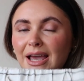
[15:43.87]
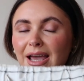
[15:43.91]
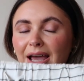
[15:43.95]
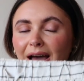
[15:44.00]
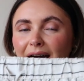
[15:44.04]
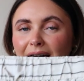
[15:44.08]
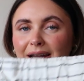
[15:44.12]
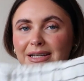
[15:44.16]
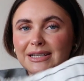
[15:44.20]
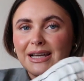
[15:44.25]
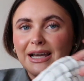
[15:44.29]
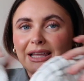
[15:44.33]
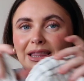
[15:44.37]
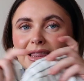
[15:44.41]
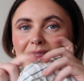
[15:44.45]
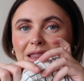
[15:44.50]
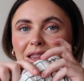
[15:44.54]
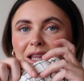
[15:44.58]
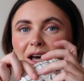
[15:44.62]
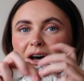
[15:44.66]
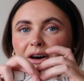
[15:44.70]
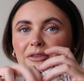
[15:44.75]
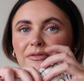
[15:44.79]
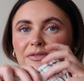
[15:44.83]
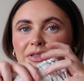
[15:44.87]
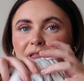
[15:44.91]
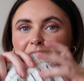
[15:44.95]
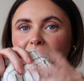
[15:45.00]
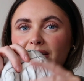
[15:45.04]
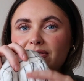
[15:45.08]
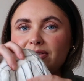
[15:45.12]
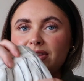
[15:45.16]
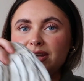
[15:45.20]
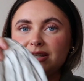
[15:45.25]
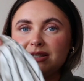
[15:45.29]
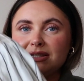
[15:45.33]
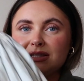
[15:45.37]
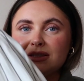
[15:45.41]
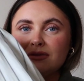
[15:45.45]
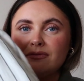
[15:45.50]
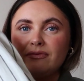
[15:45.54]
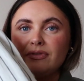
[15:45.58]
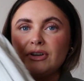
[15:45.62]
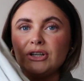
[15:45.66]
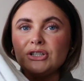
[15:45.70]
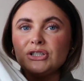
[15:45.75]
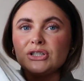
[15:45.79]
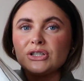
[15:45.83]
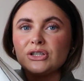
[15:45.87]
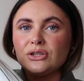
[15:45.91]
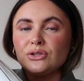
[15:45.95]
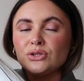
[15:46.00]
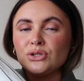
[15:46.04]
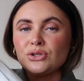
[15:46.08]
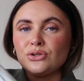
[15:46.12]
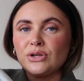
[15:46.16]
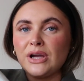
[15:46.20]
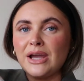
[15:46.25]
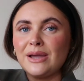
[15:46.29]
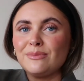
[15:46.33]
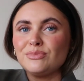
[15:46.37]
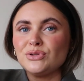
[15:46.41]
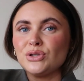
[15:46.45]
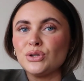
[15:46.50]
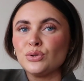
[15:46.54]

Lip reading: and I love that it's vertical stripes,